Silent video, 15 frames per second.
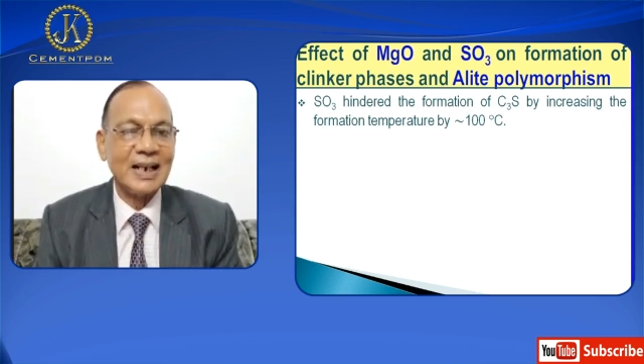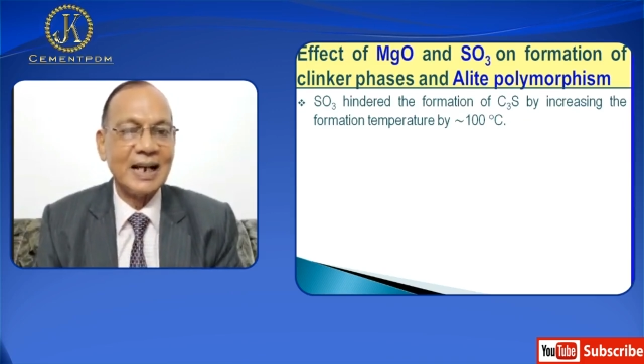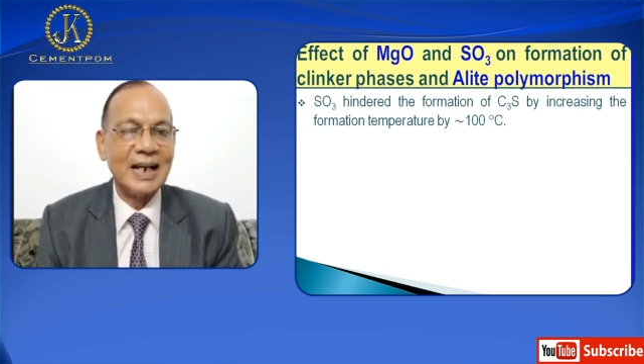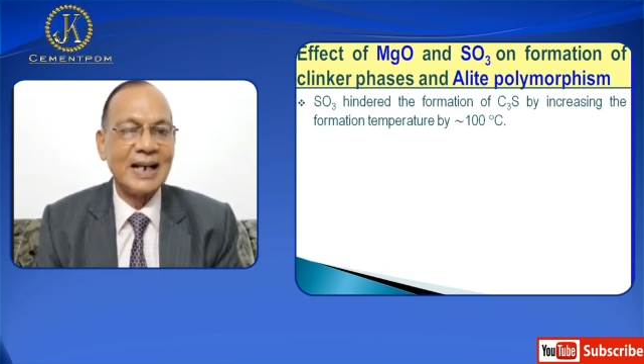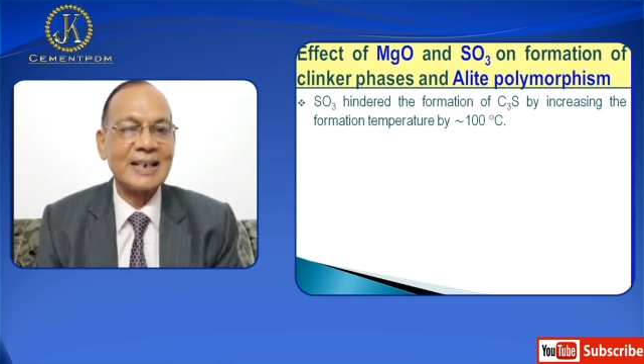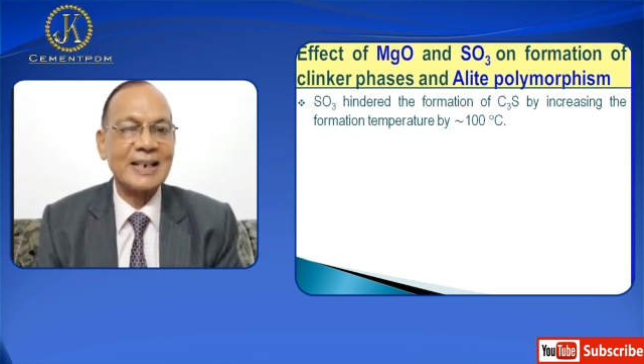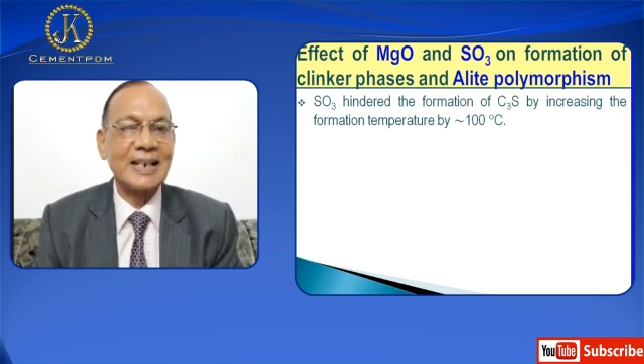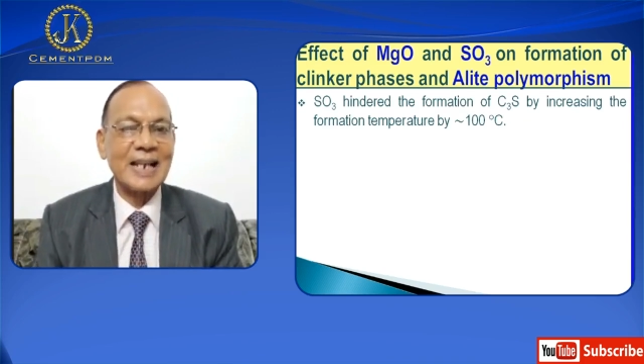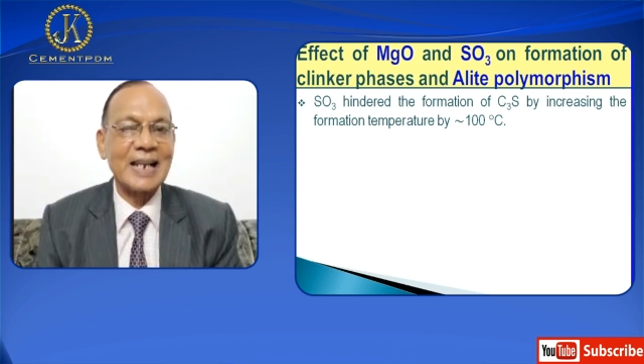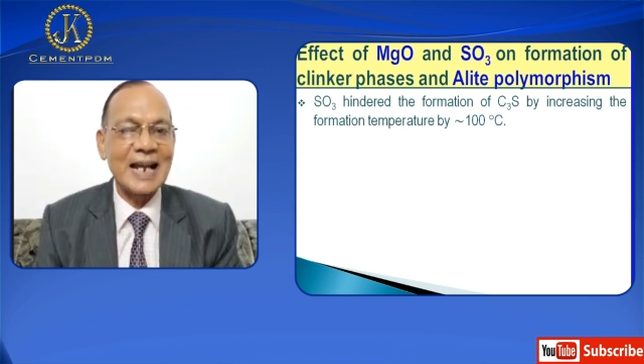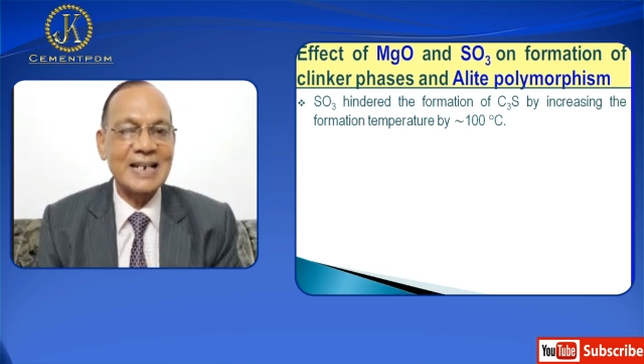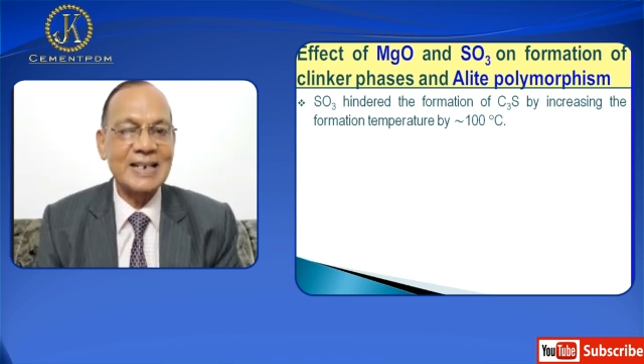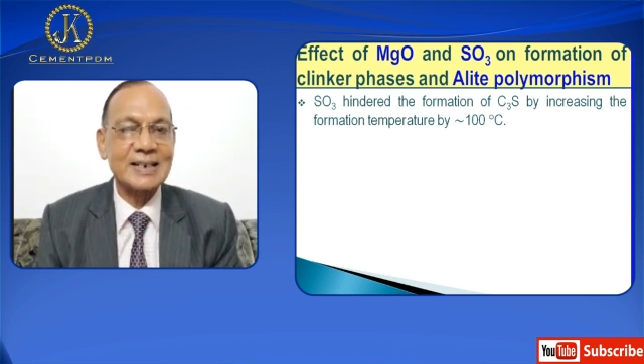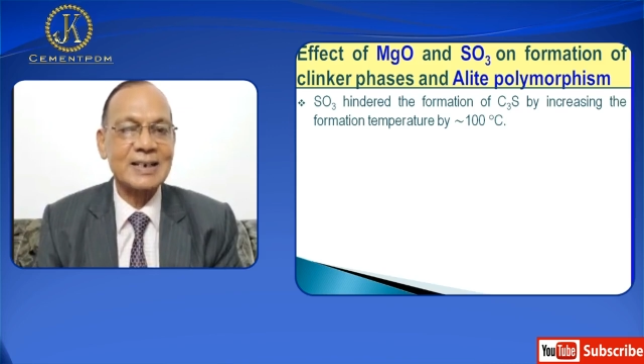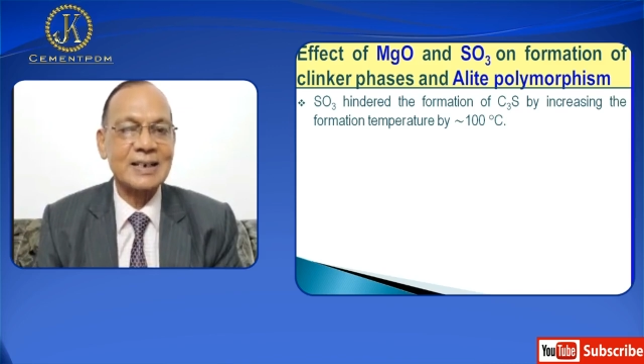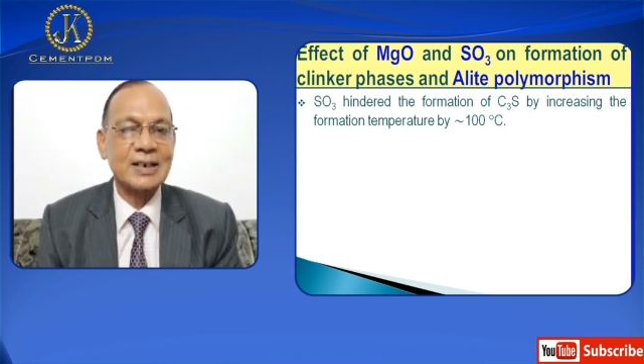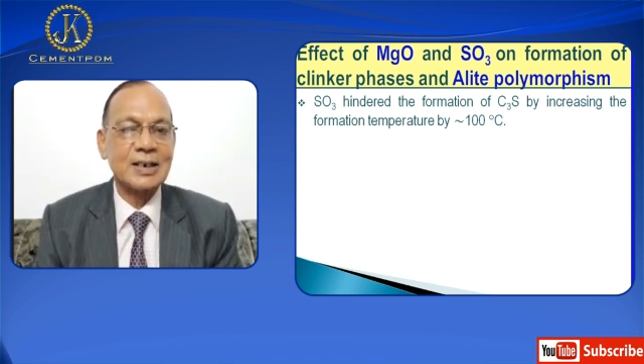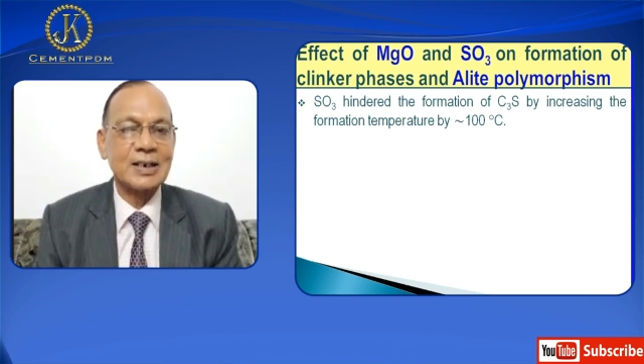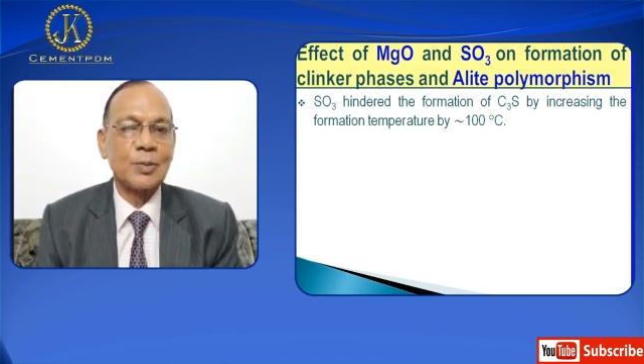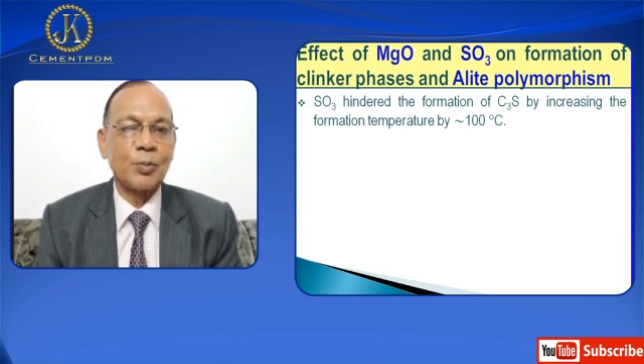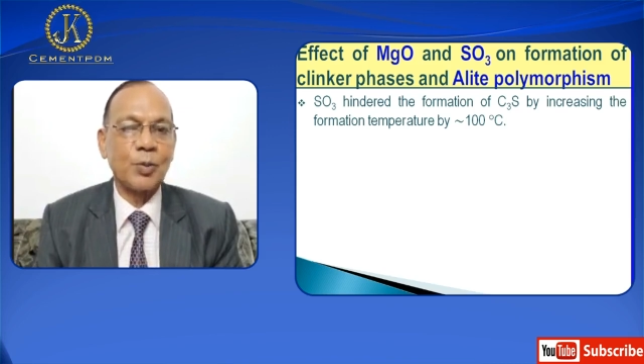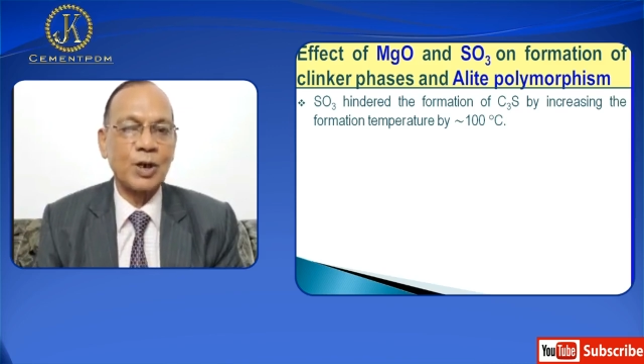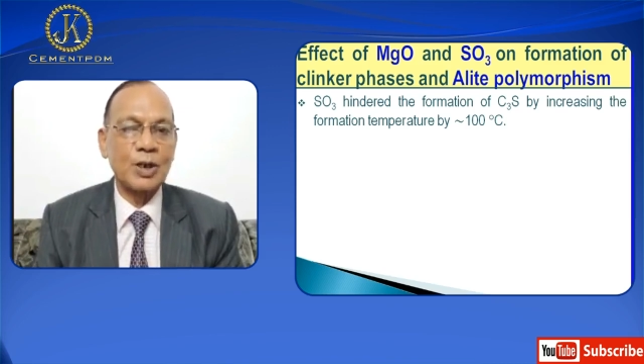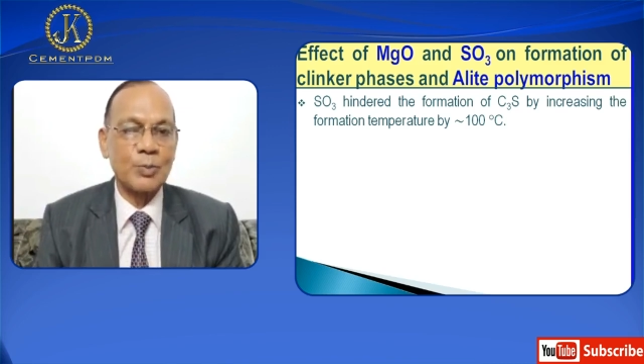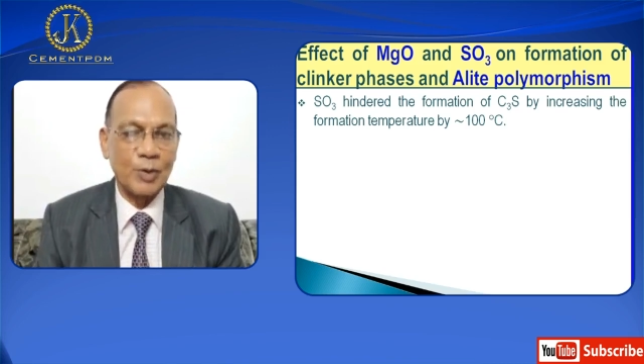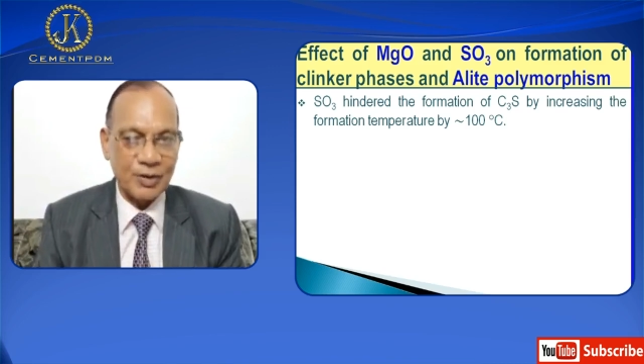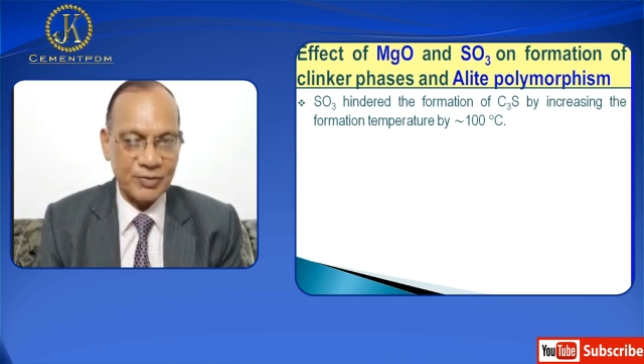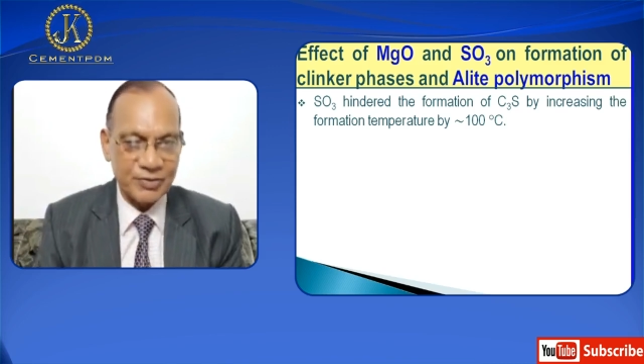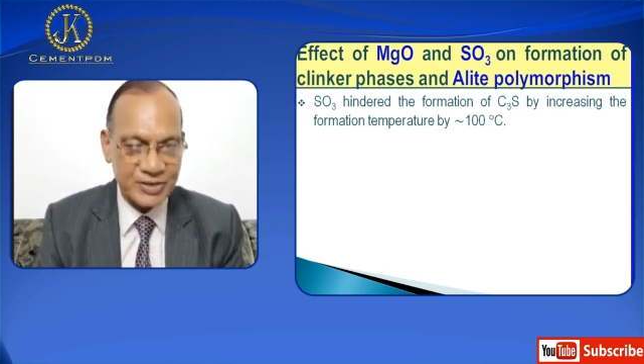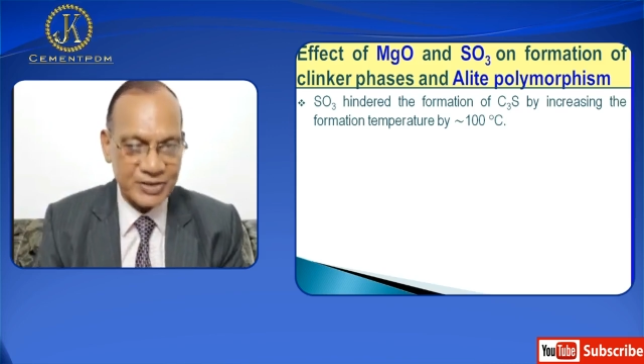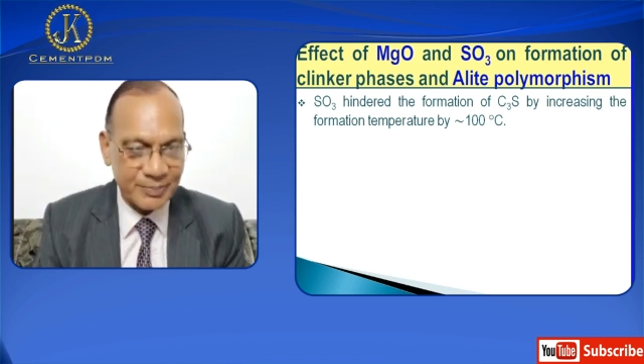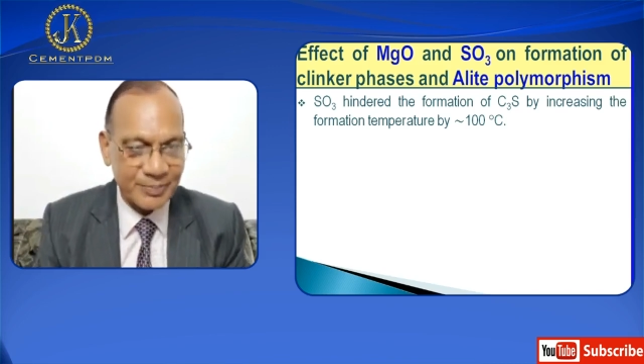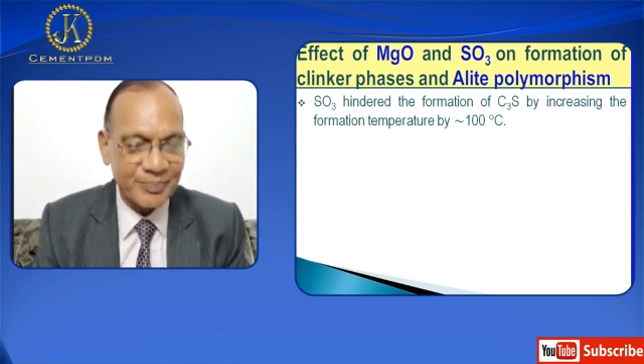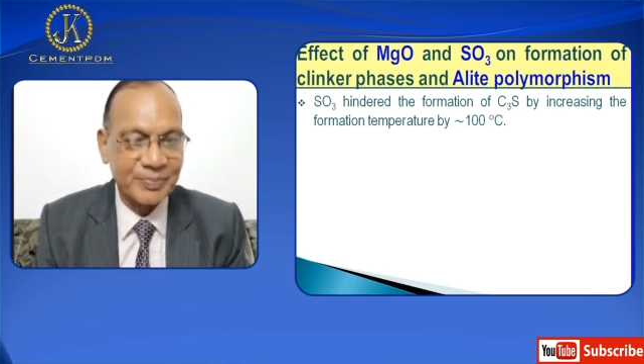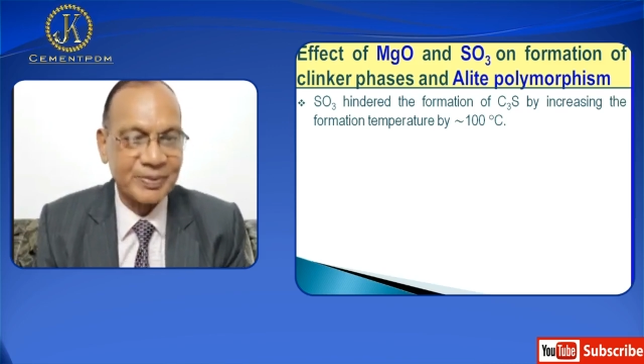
and alite polymorphism.